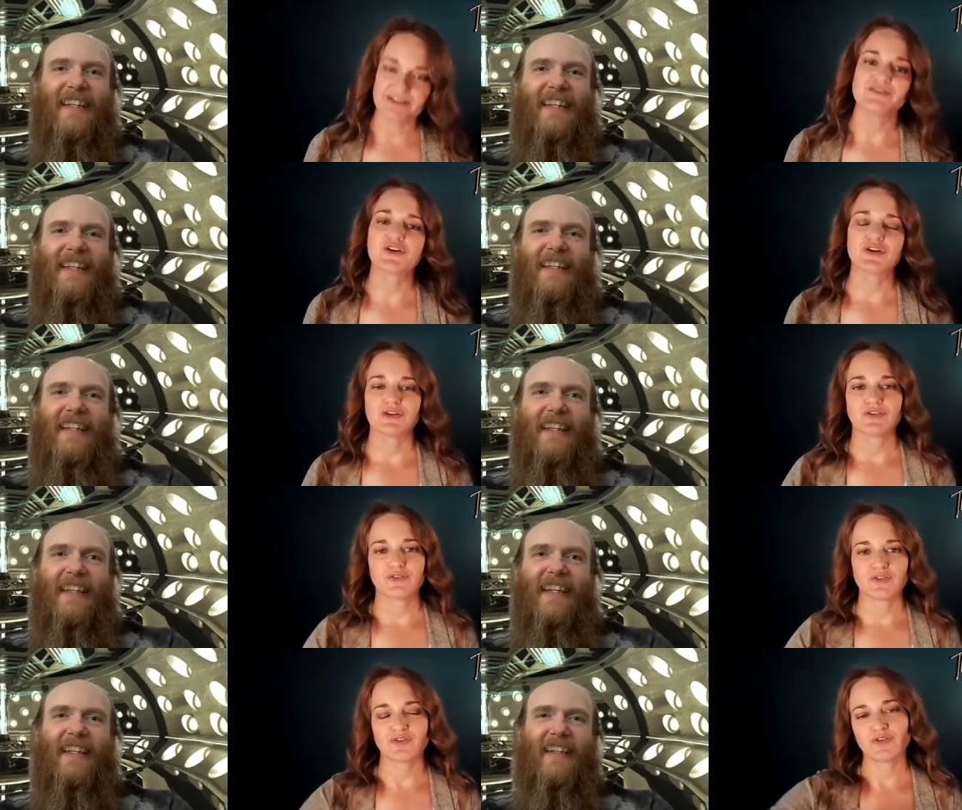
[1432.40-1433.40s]
Speaker 1: kind of
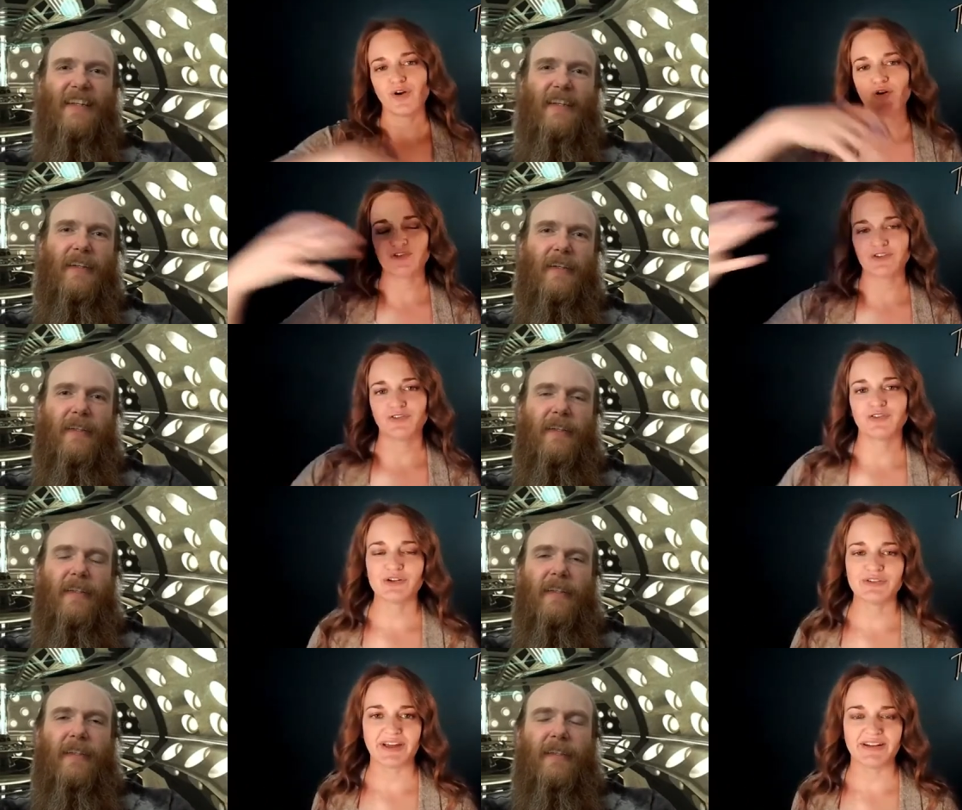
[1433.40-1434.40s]

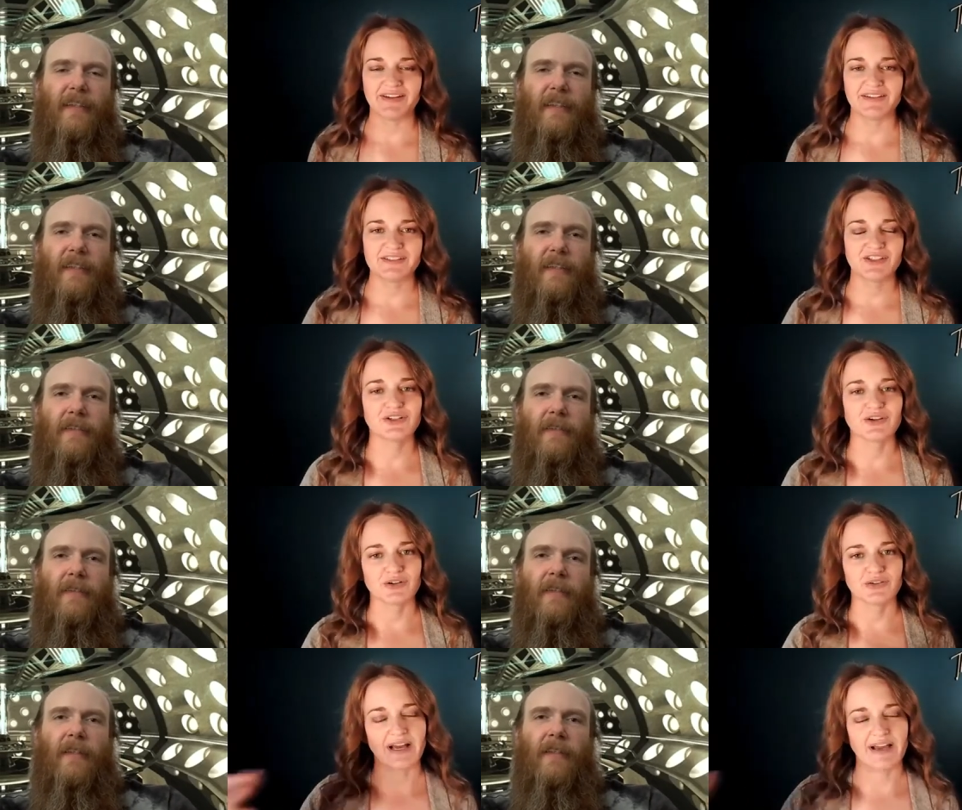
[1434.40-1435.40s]
overflow then into
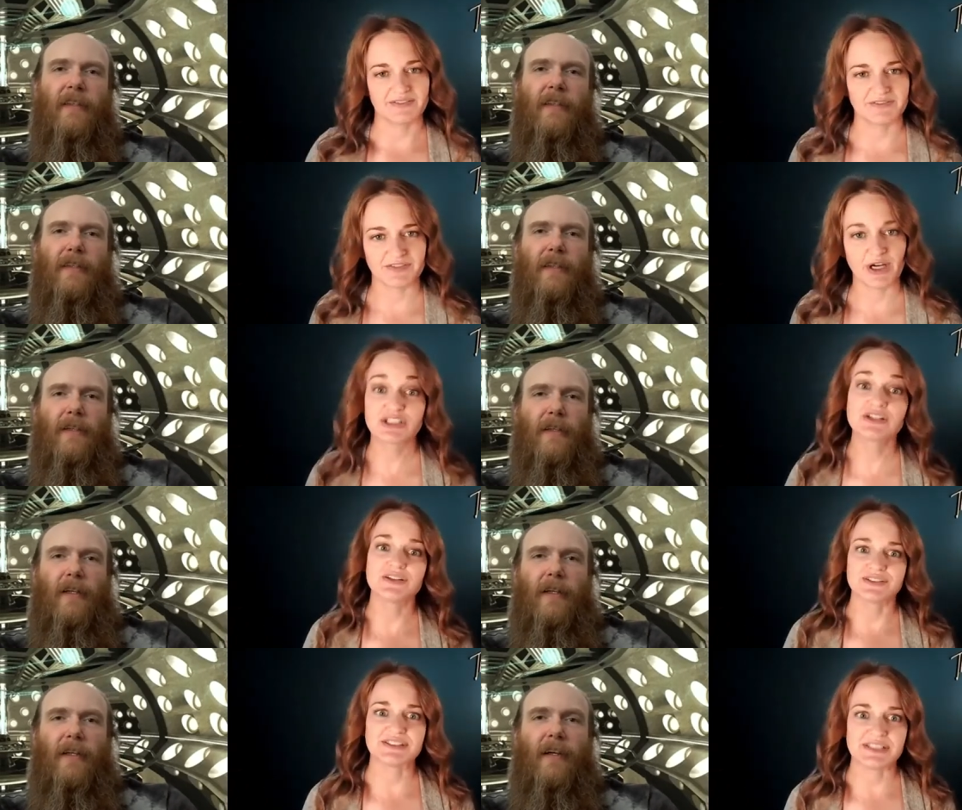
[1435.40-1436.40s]
your life uh, to
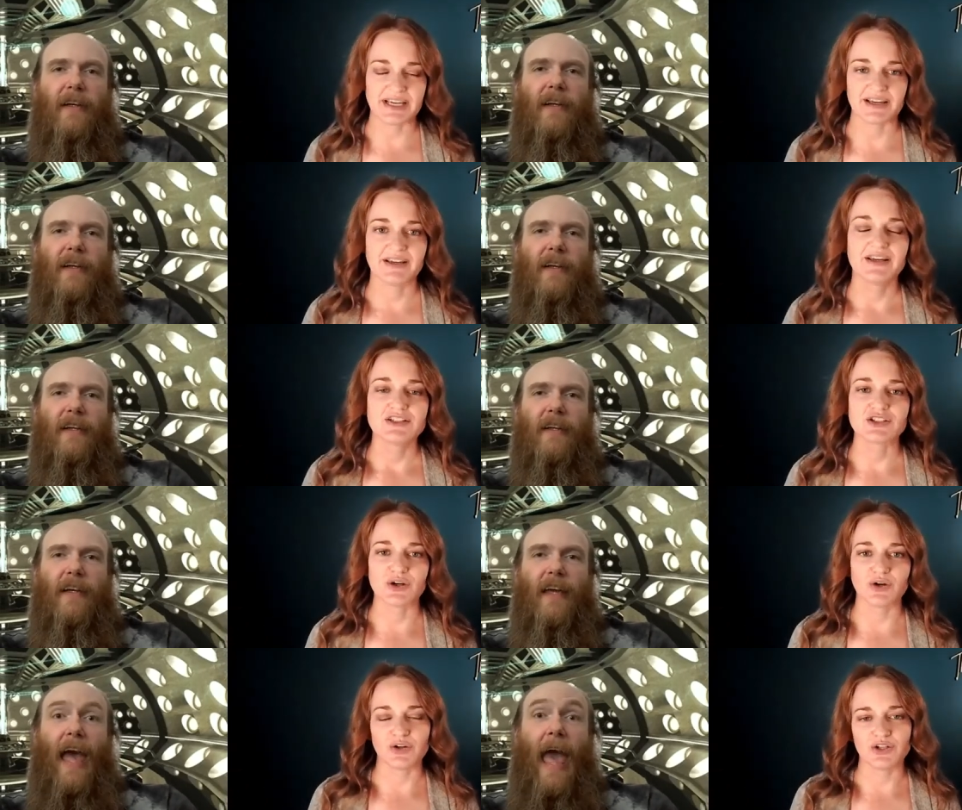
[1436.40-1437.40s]
this day?
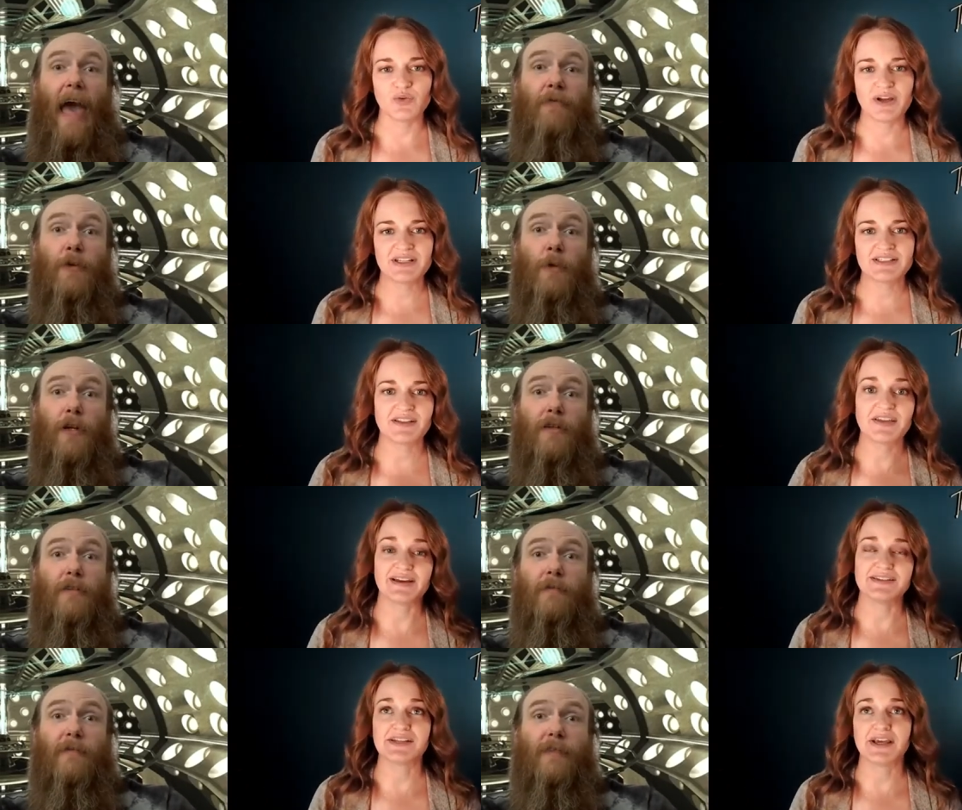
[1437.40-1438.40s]
So you went into
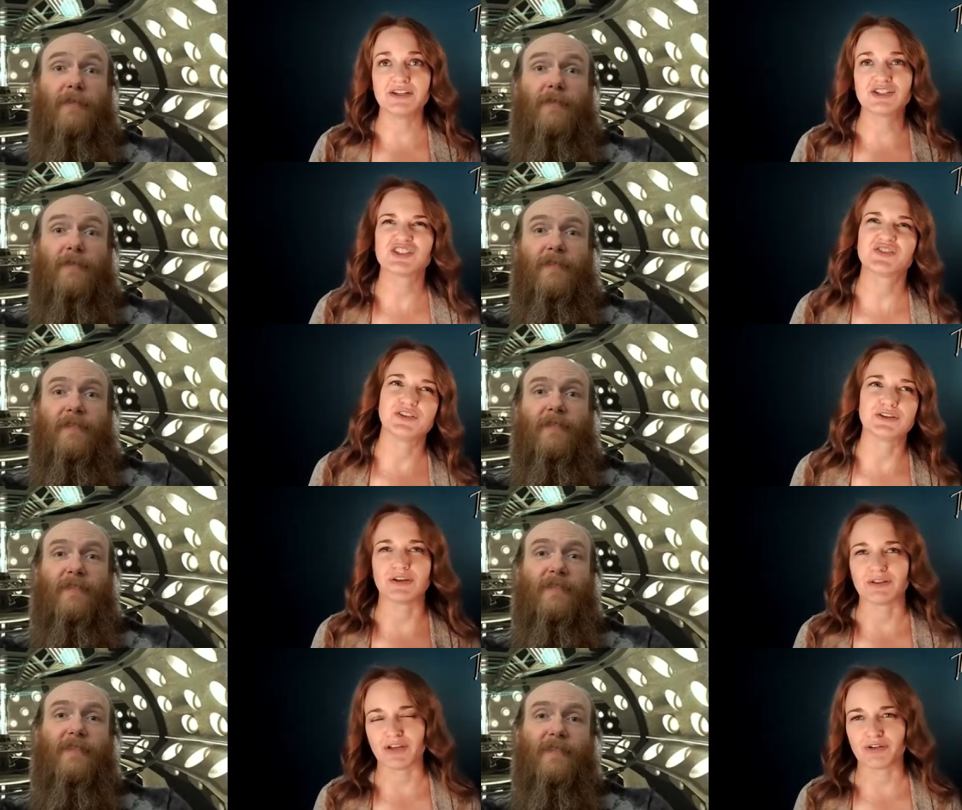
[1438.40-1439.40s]
that day just
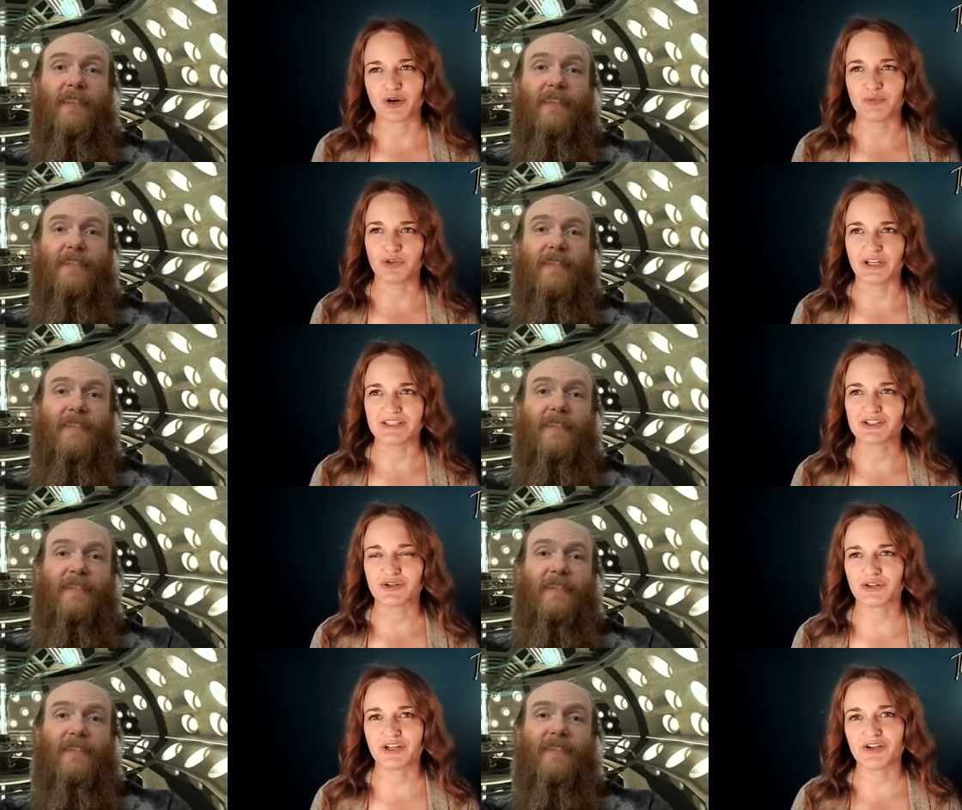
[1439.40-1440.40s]
feeling like bumbly, and
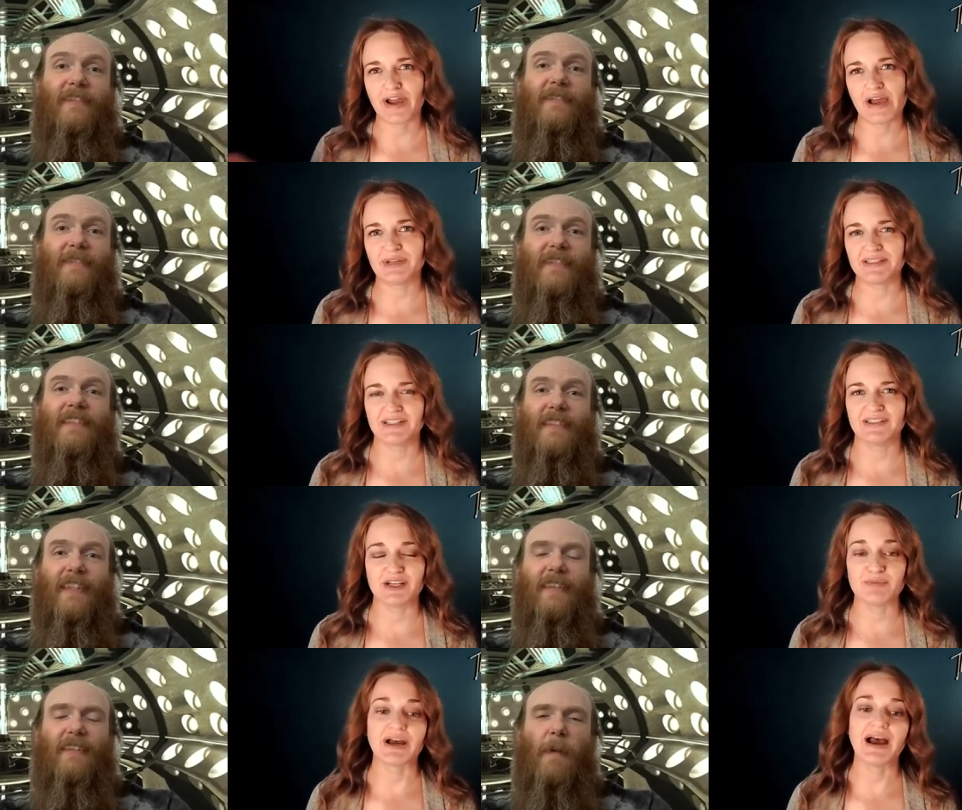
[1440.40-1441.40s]
so then you're happy at the end of
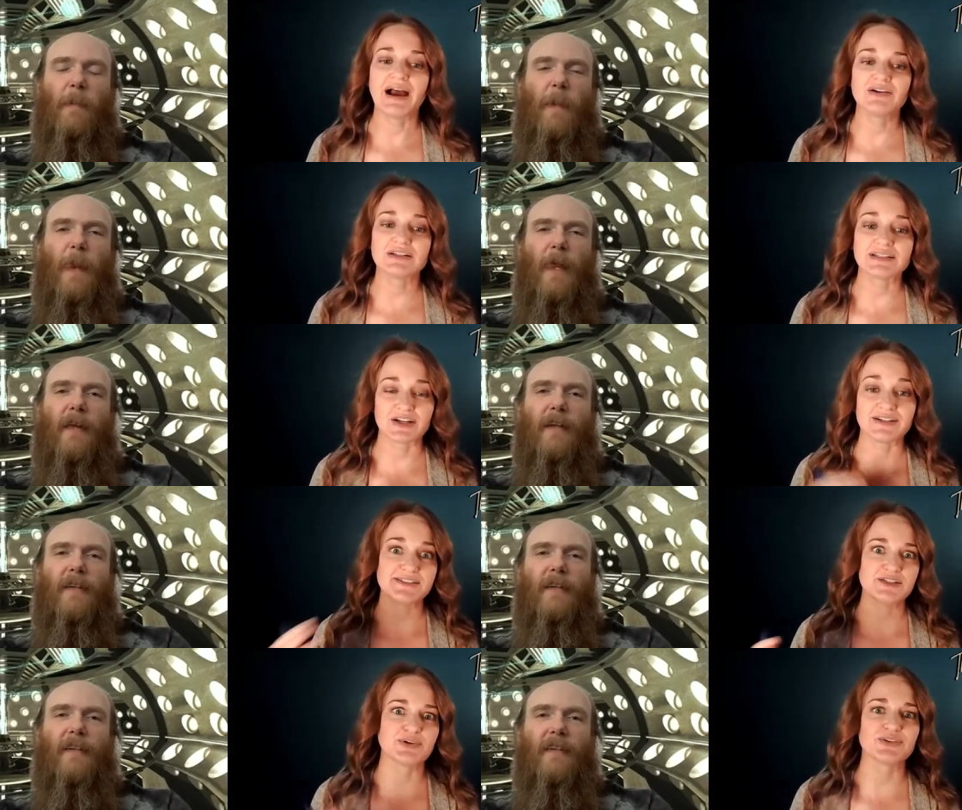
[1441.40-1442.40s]
the day. But how did, like, on a
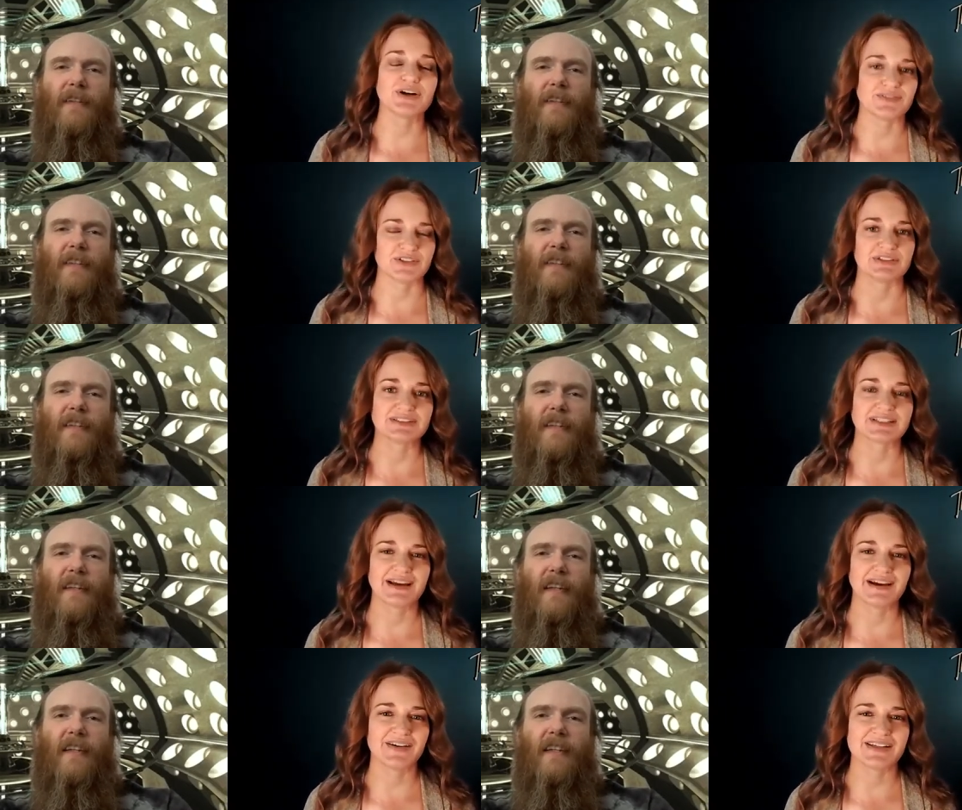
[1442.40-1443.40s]
deeper level,
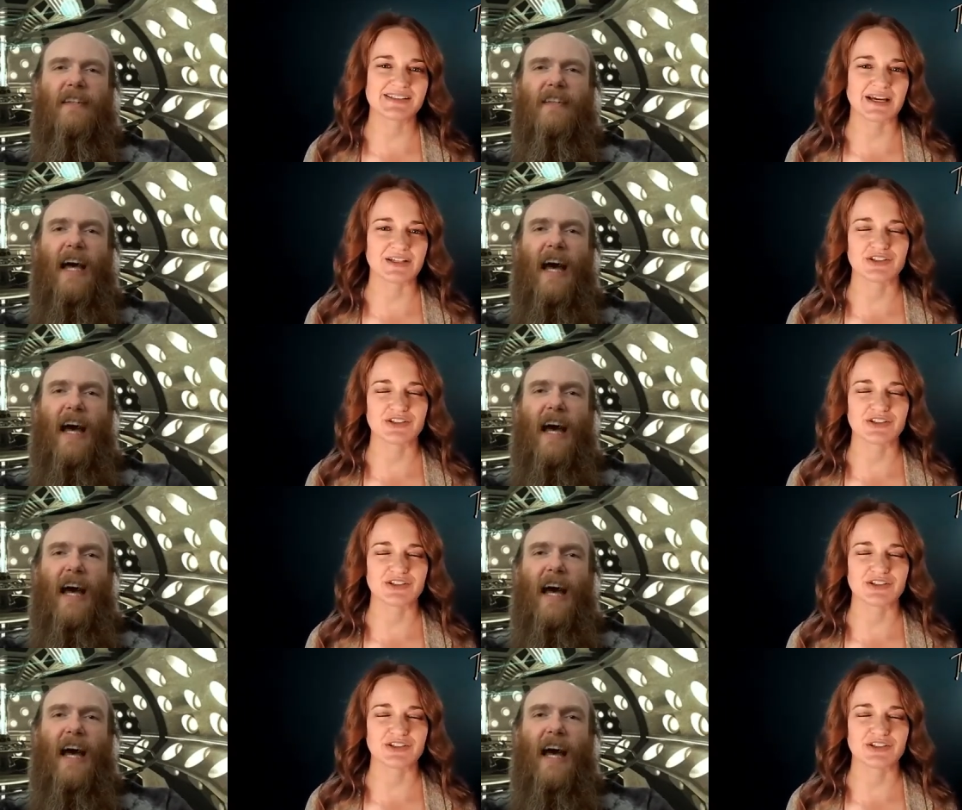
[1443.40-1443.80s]
like, how has yeah.